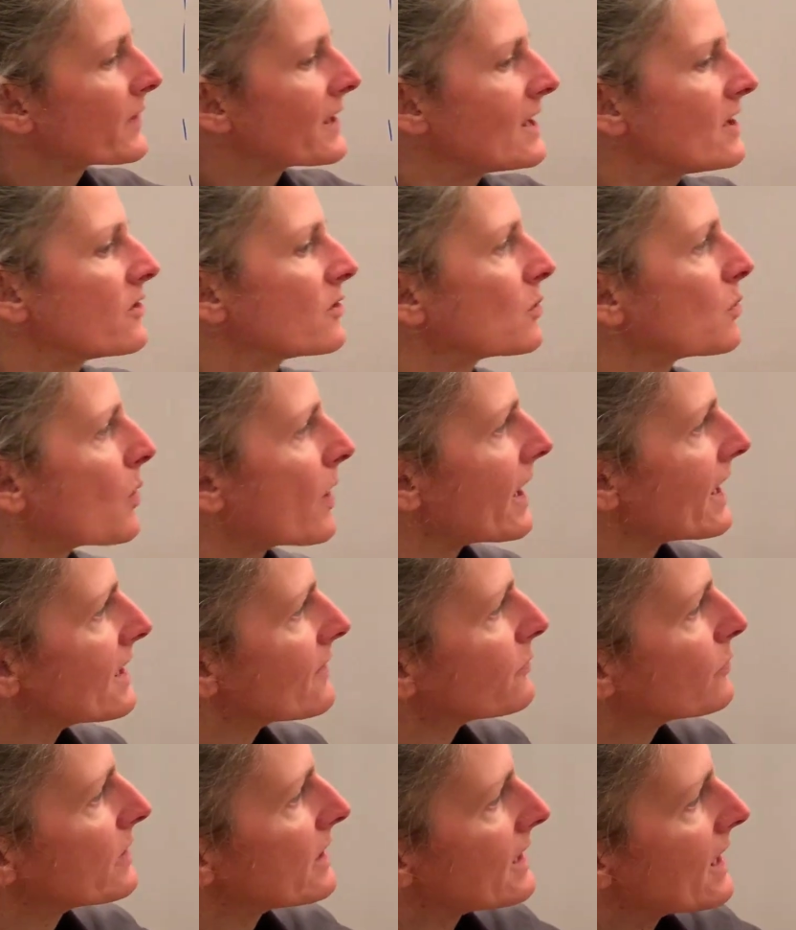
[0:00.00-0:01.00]
Either way,
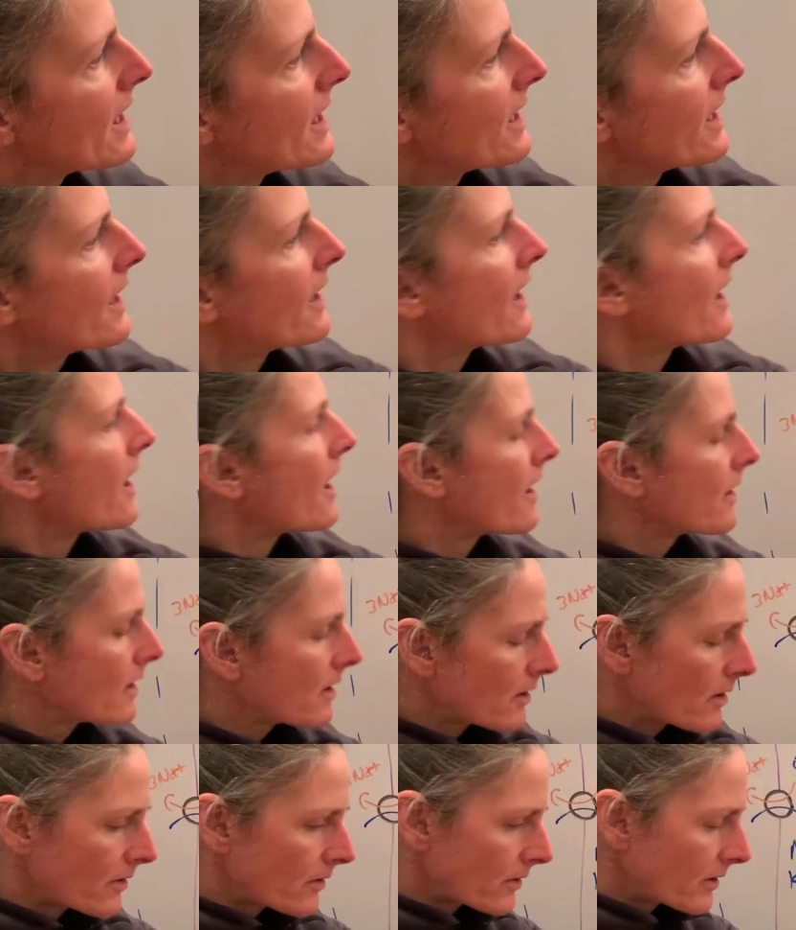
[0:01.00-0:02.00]
if we
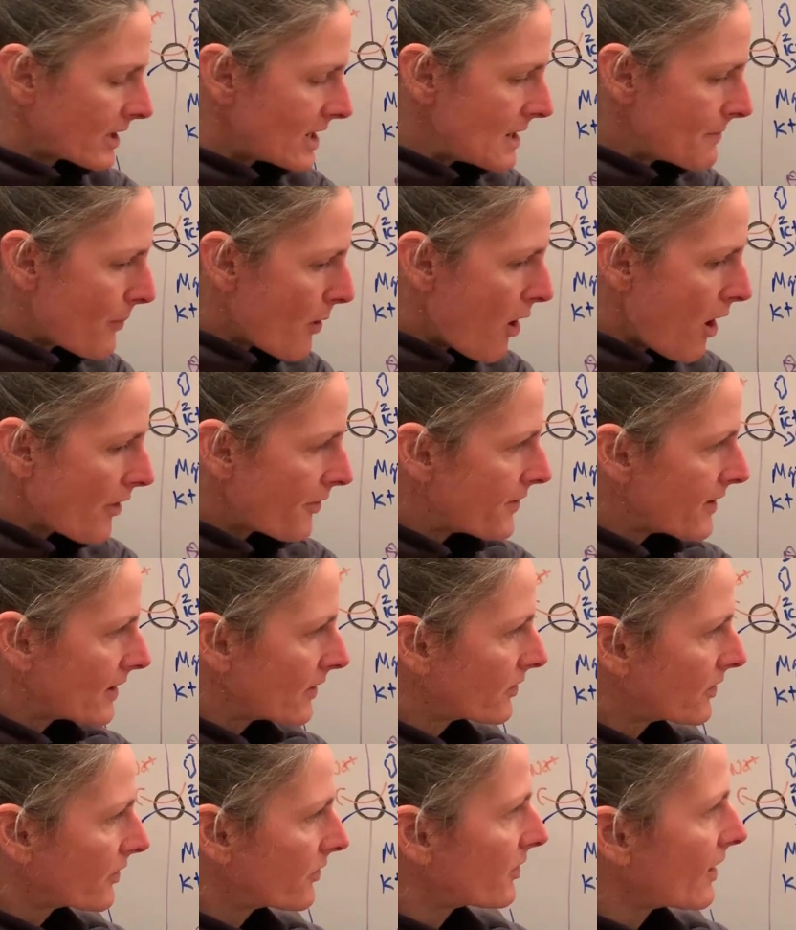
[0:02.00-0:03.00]
keep all
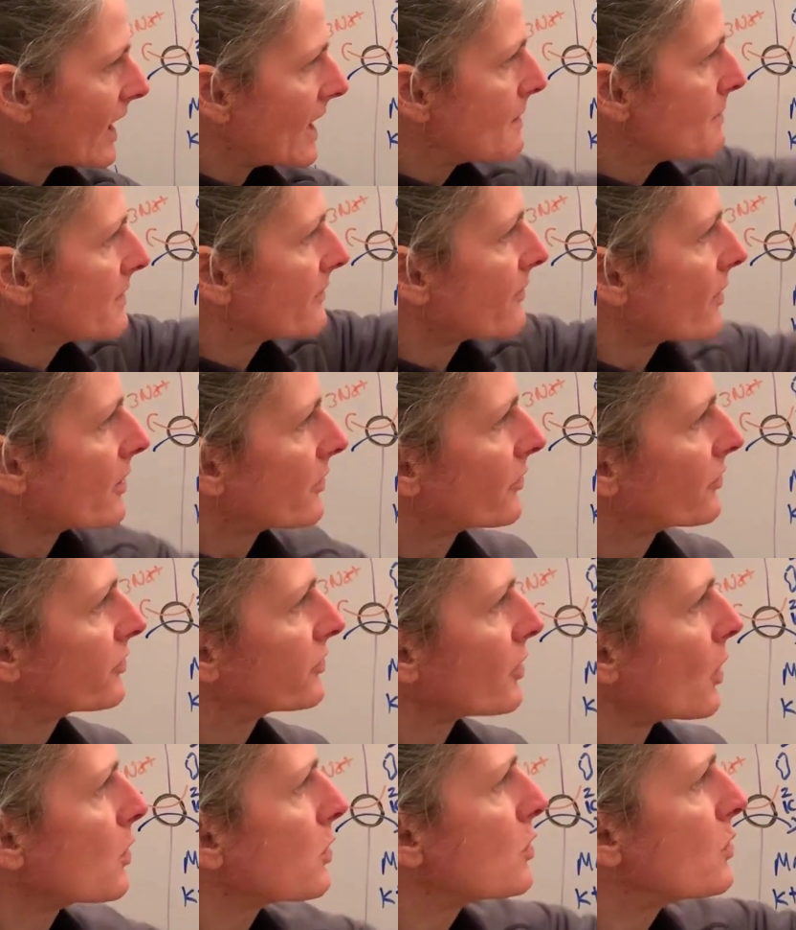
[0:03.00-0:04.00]
things the same, if our
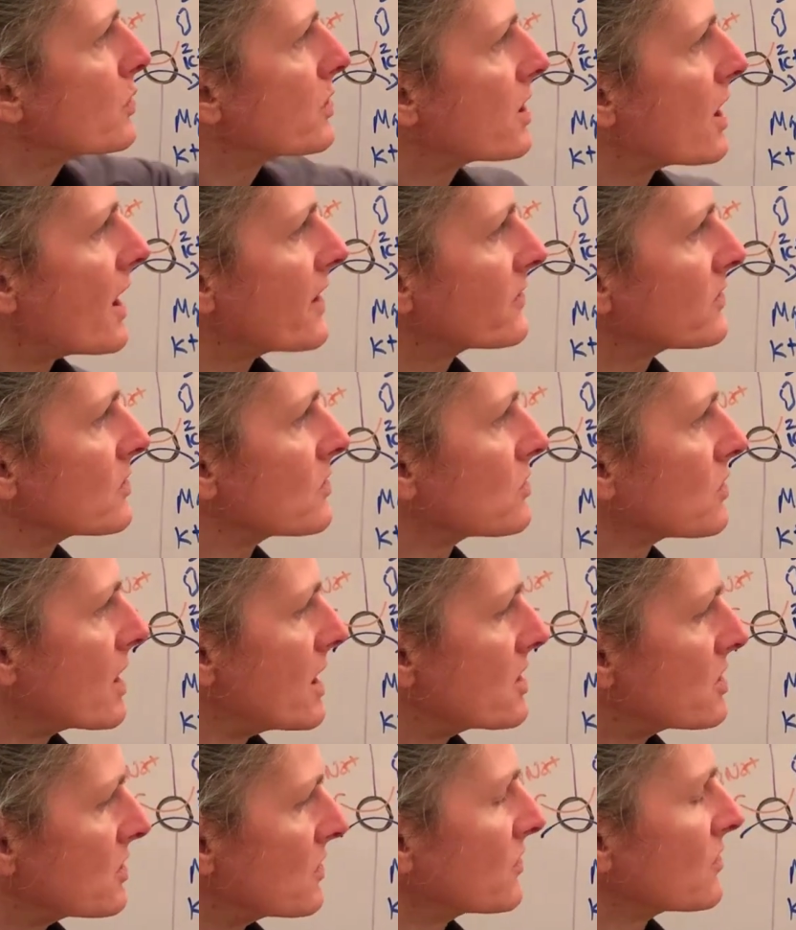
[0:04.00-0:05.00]
solute
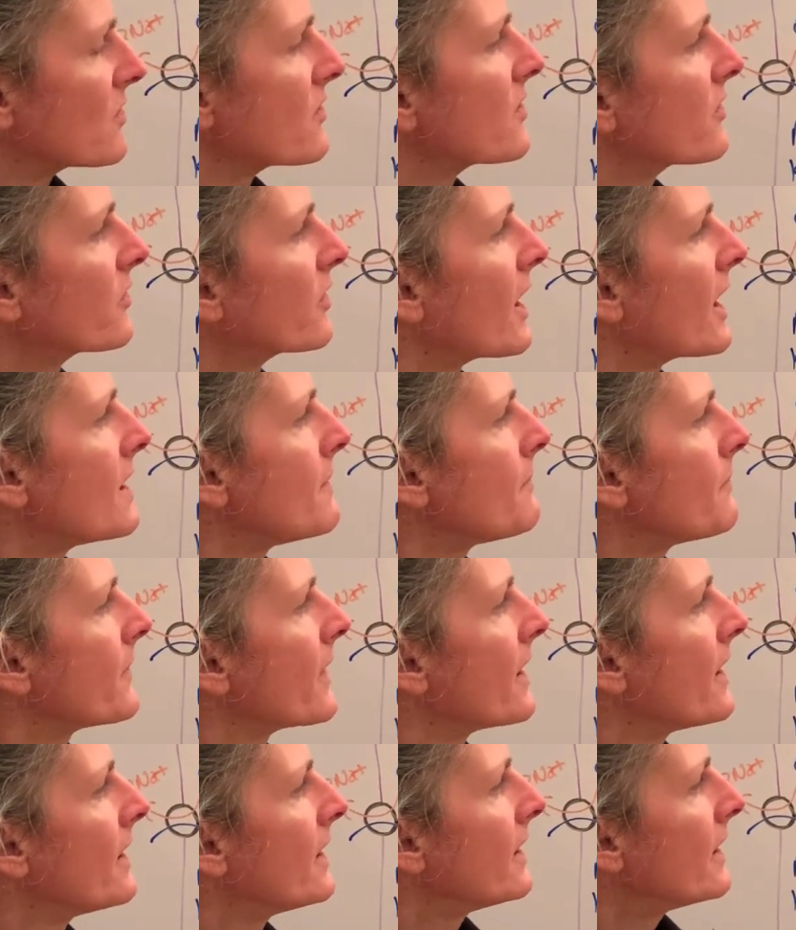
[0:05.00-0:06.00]
concentrations are the same,
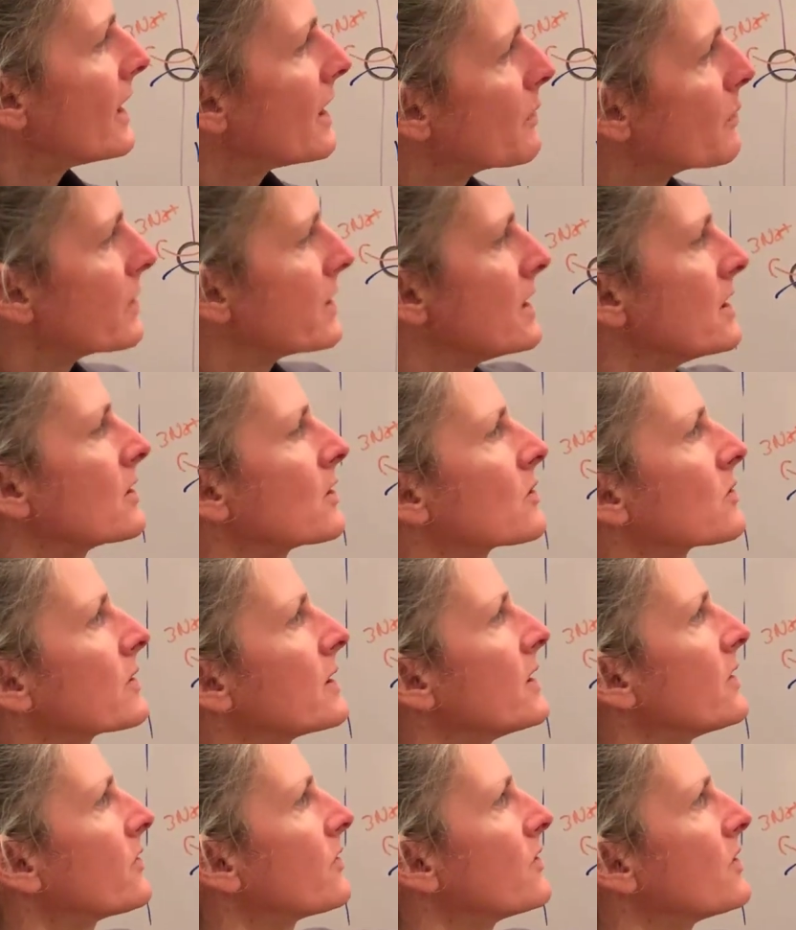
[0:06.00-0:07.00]
and we
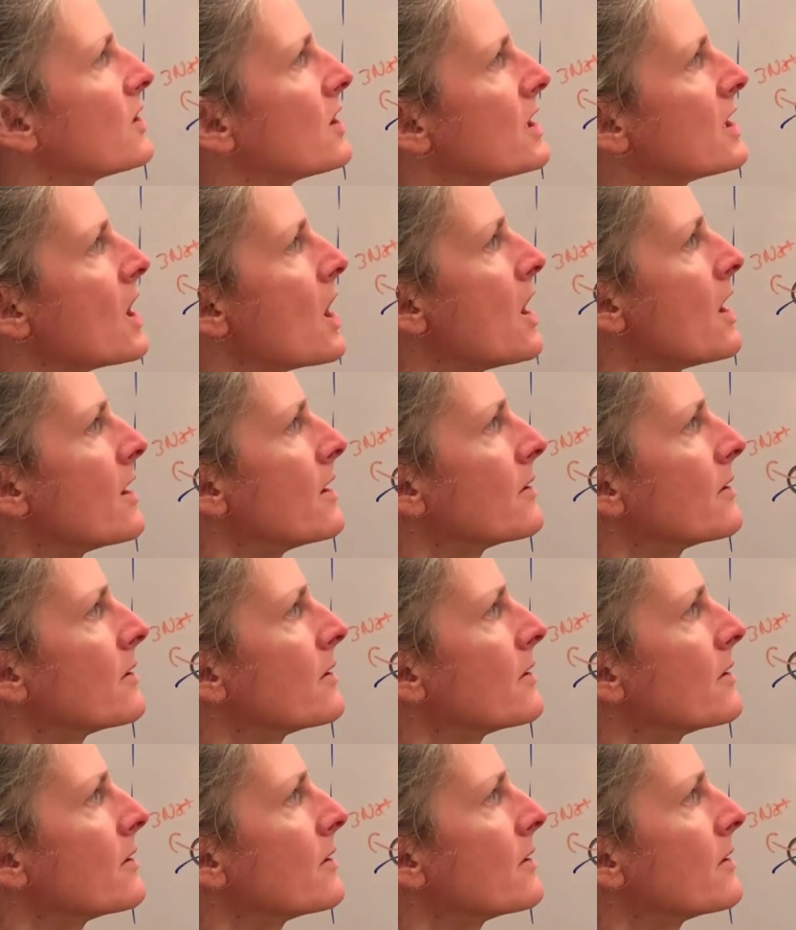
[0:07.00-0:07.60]
increase the